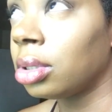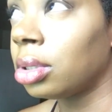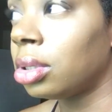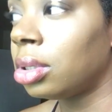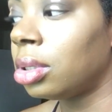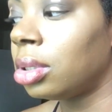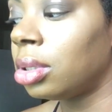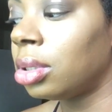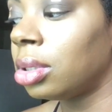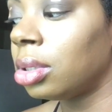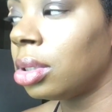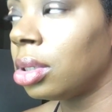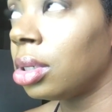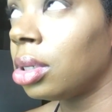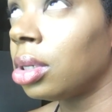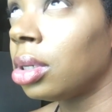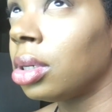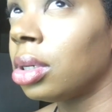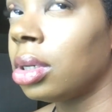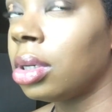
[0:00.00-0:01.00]

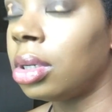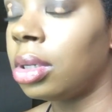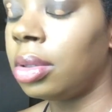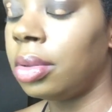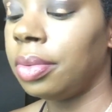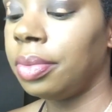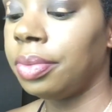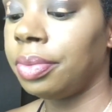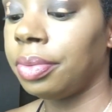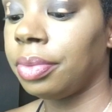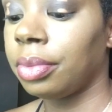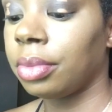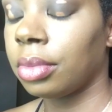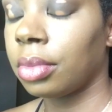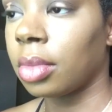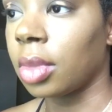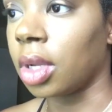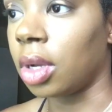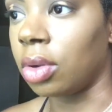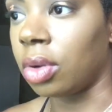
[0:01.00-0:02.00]
I
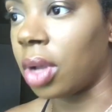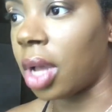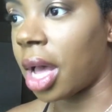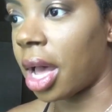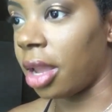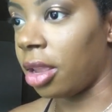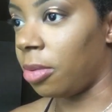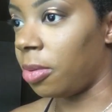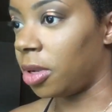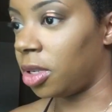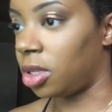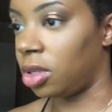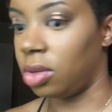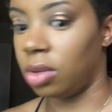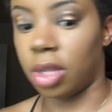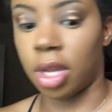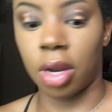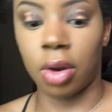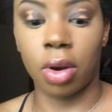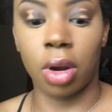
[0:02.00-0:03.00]
don't know how you're supposed to do
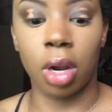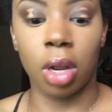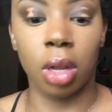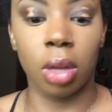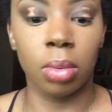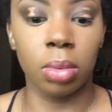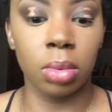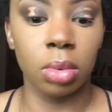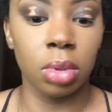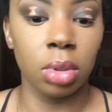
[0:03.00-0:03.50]
that crap.